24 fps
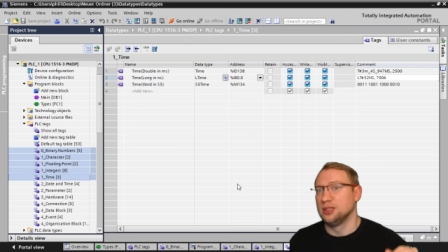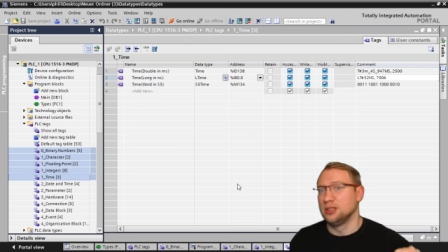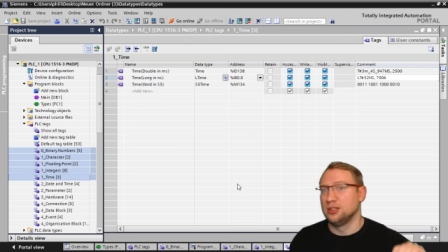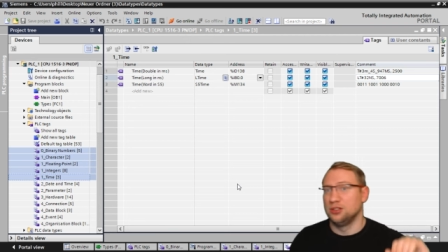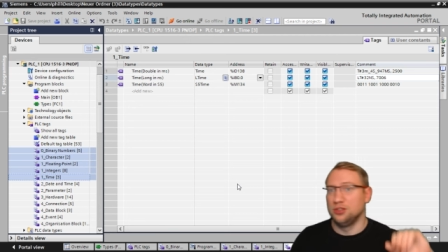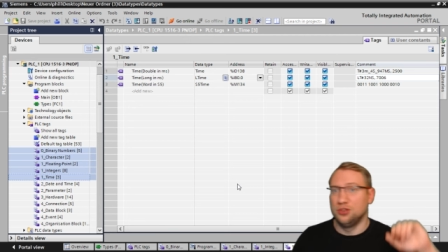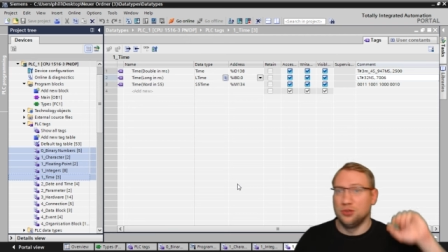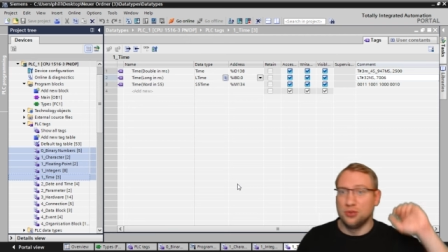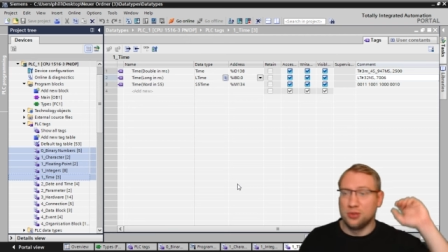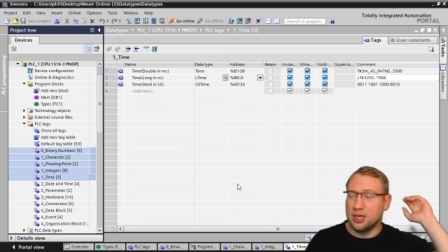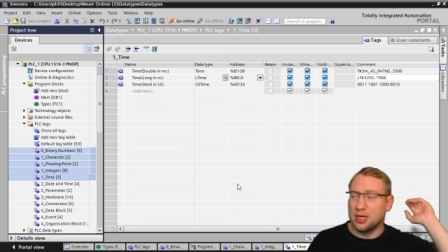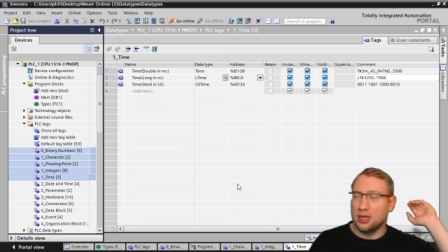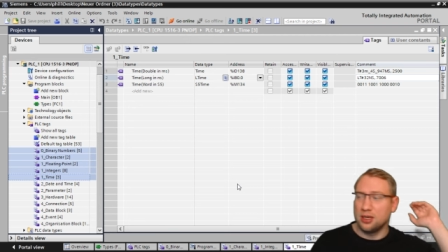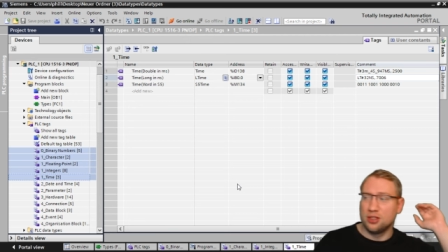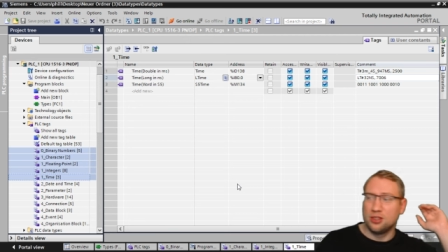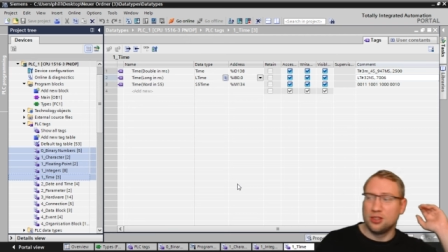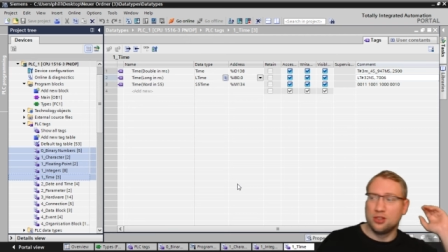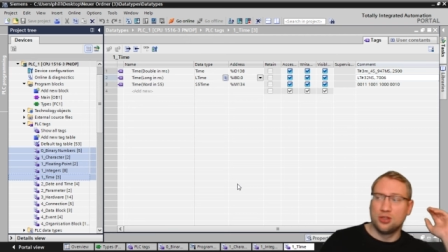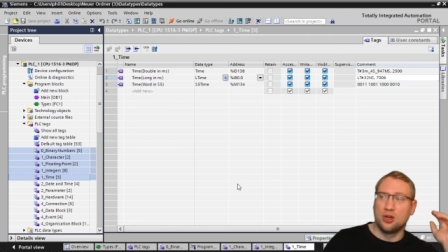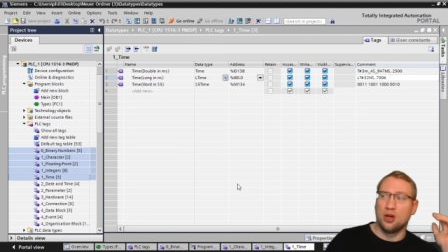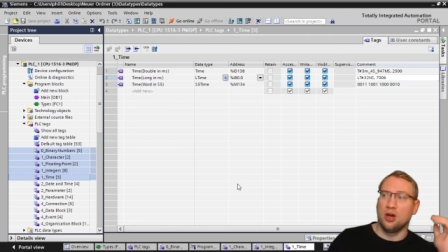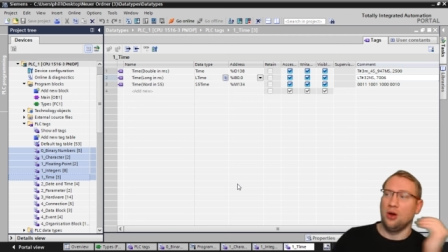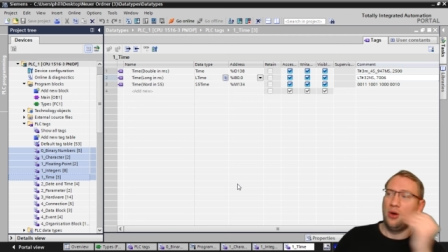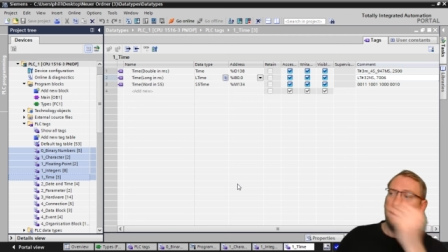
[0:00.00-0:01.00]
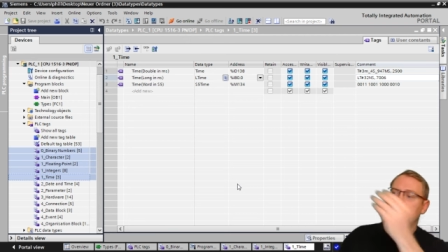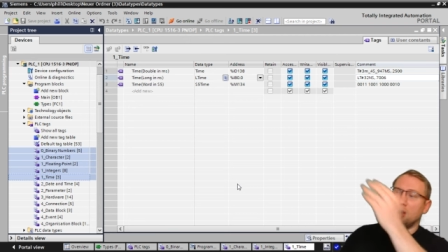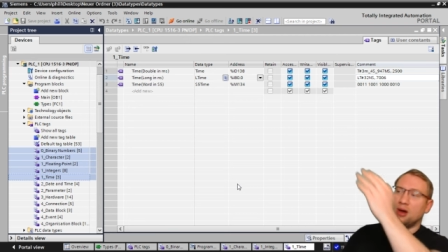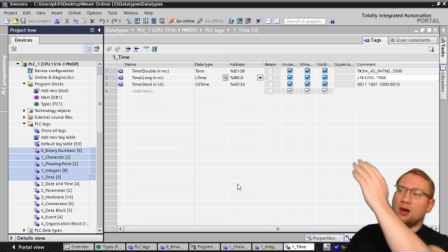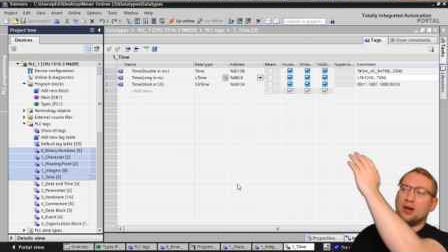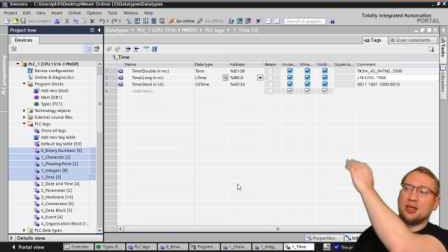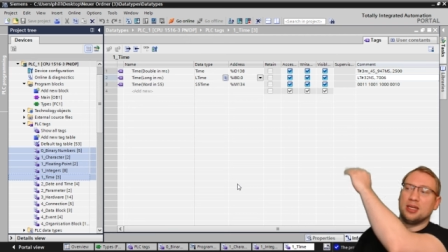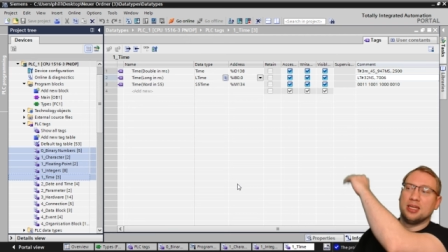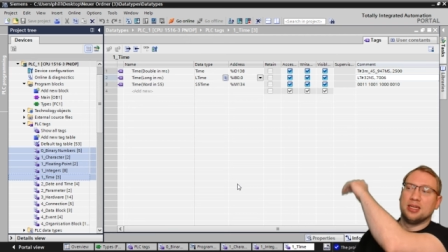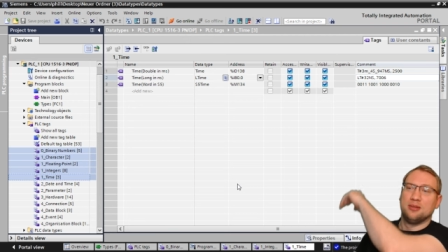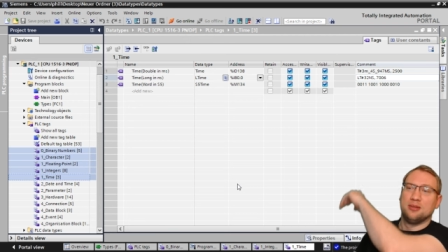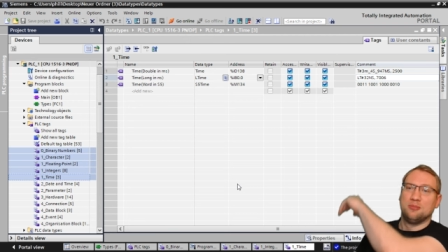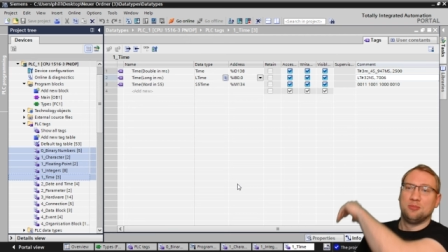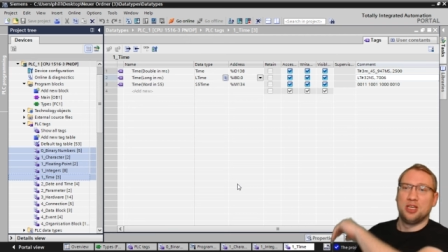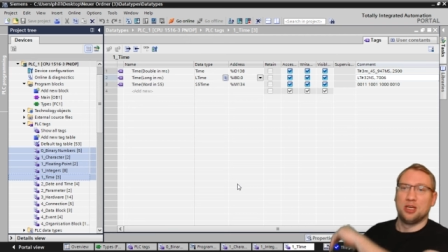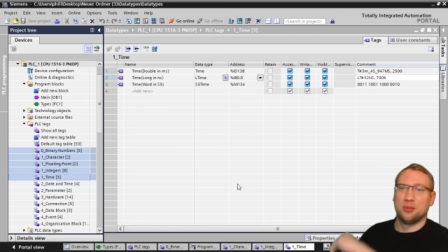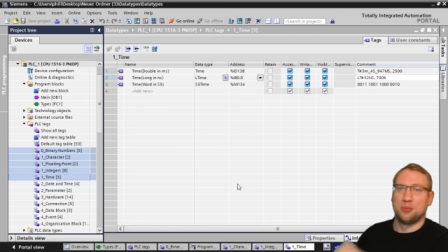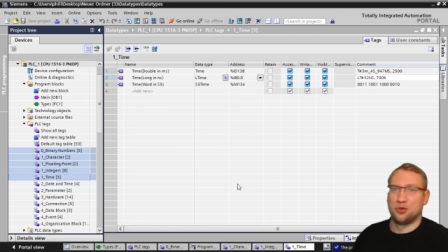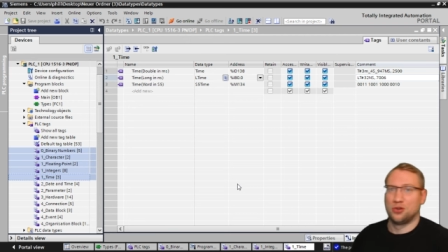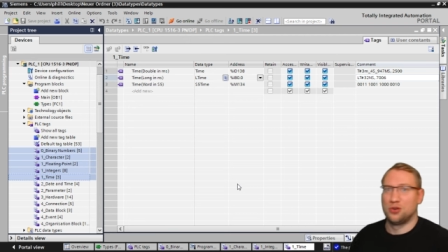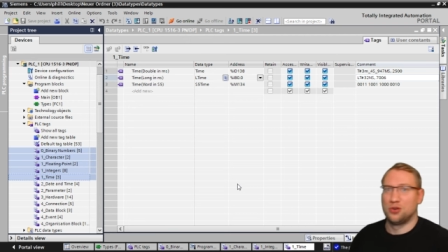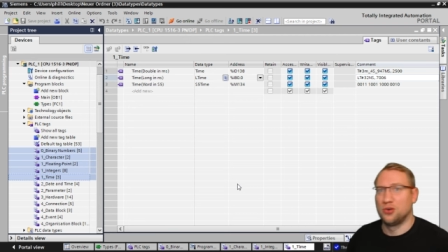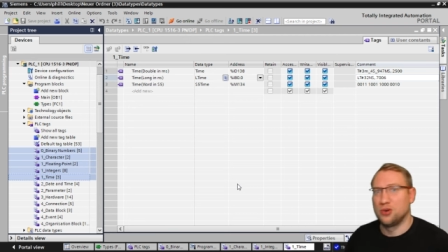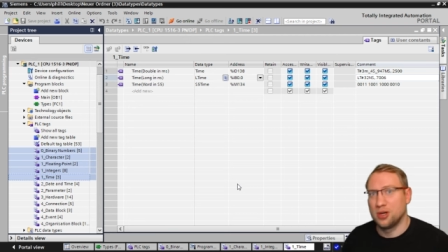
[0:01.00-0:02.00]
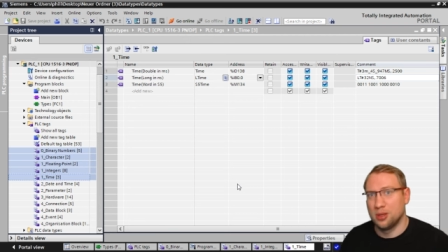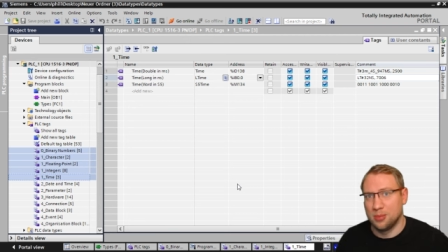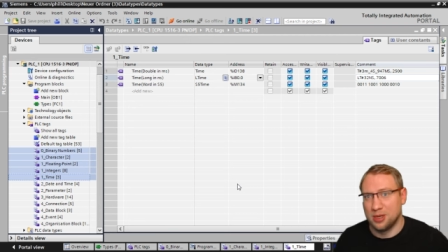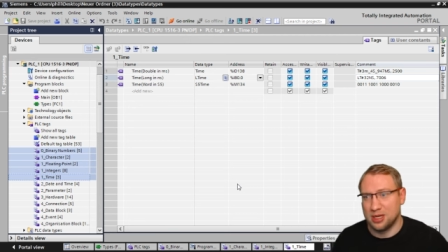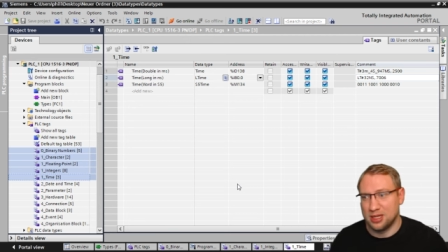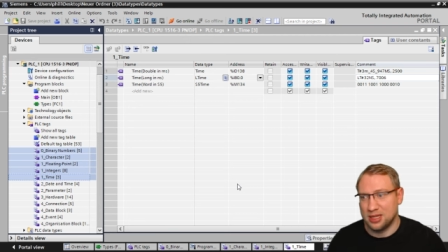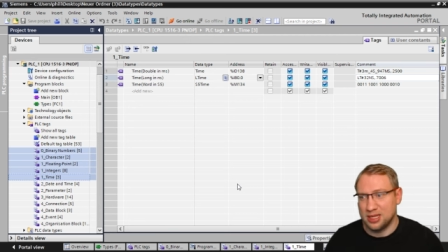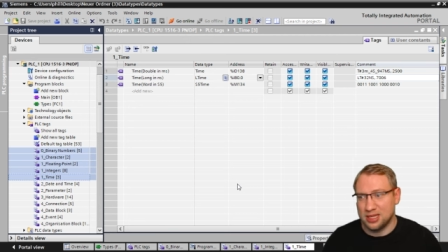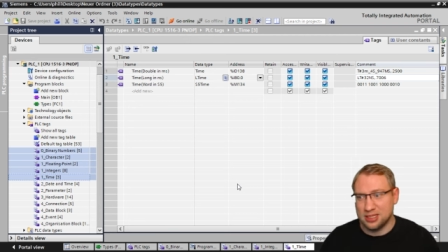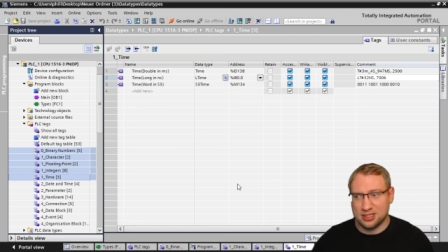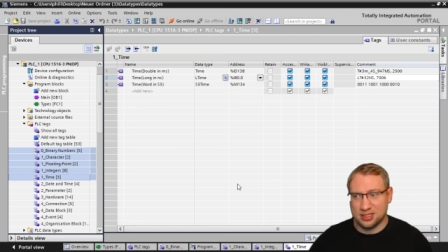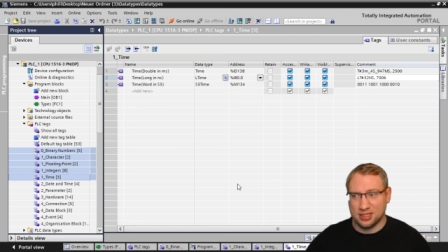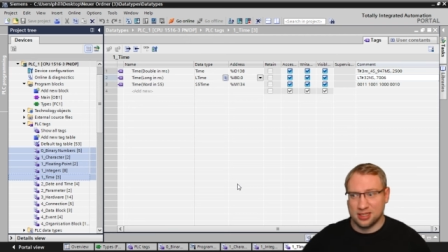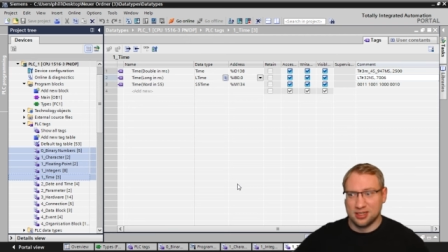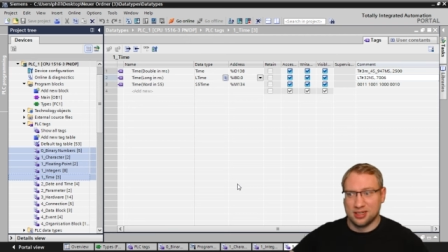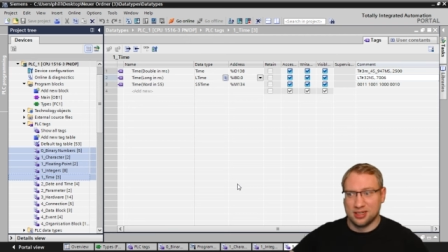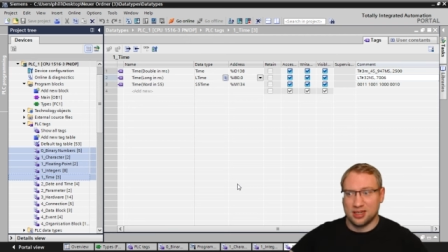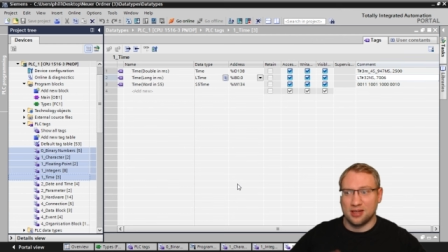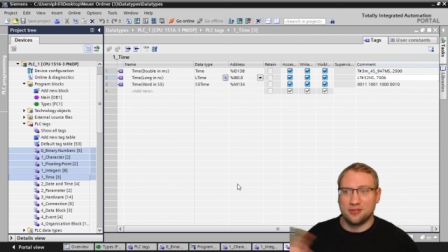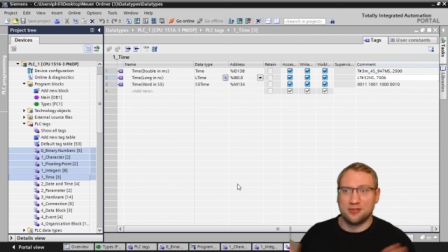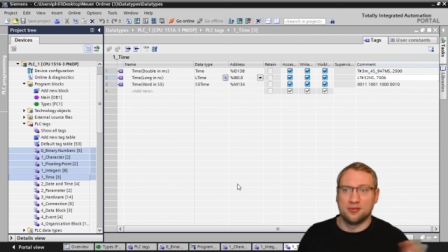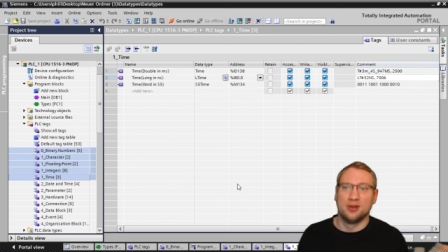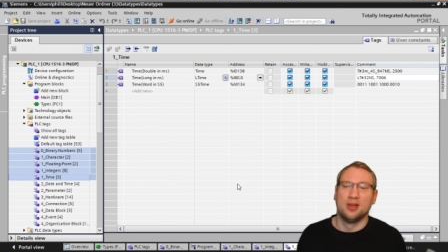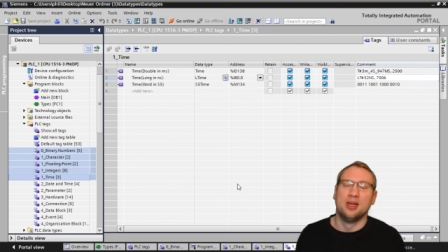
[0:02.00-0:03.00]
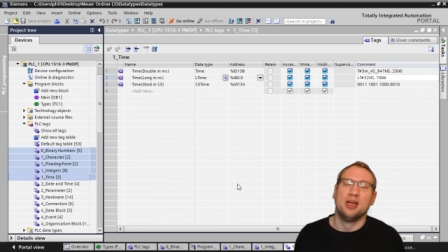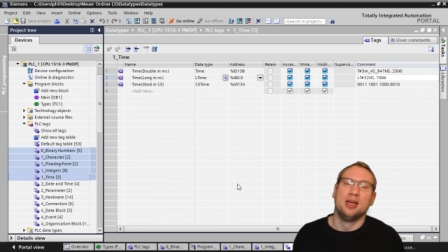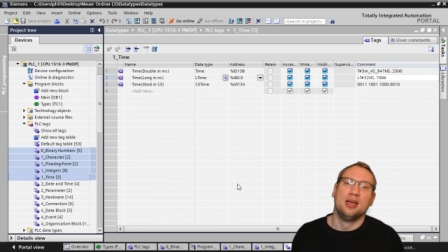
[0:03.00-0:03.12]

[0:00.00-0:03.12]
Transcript: You can go out and be a programmer. That's enough.